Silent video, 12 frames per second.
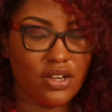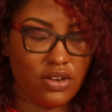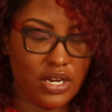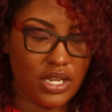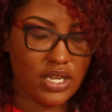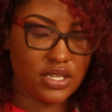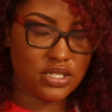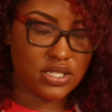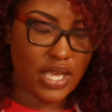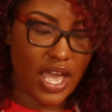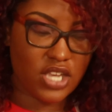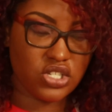ingredients
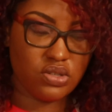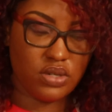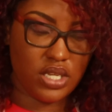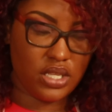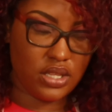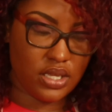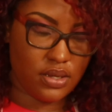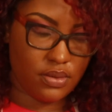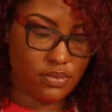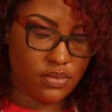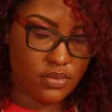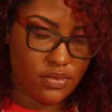as you need them.
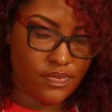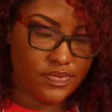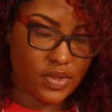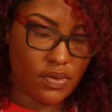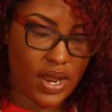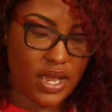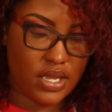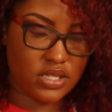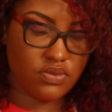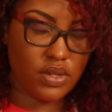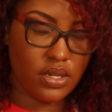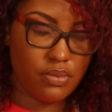Right?
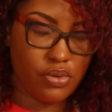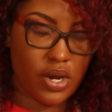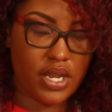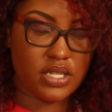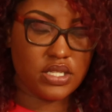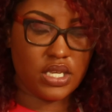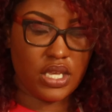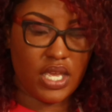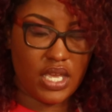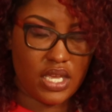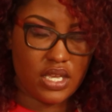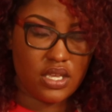It's really important to
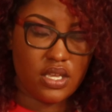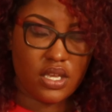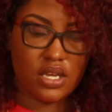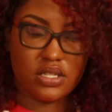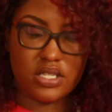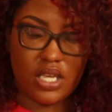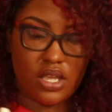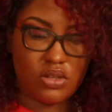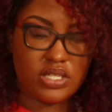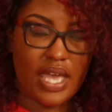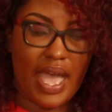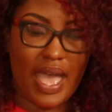
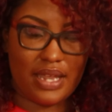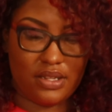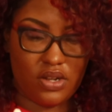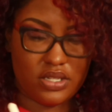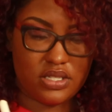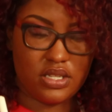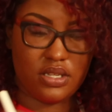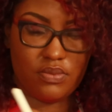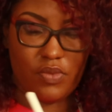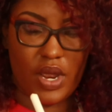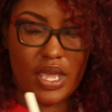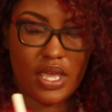continue to add onto
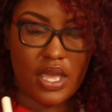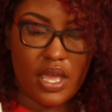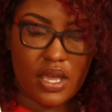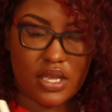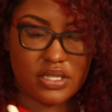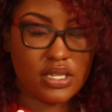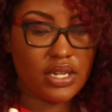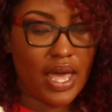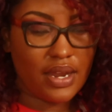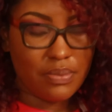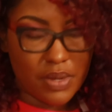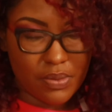them, right? Because what
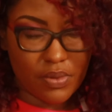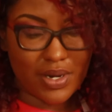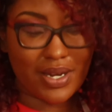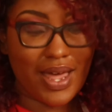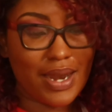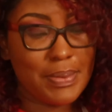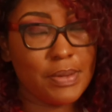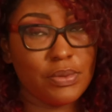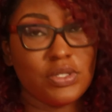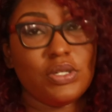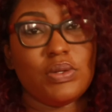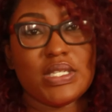a lot of
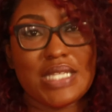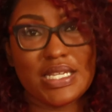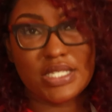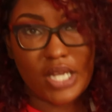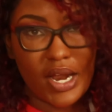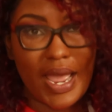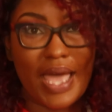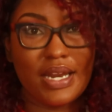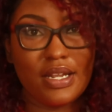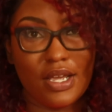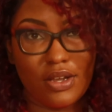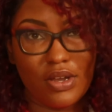people do is they start
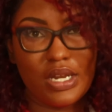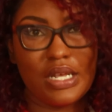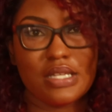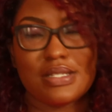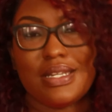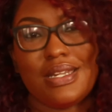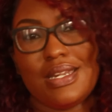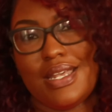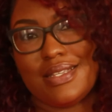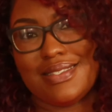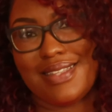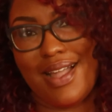adding ingredients and then
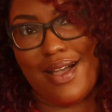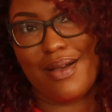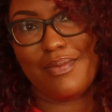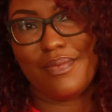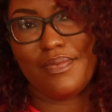they stop.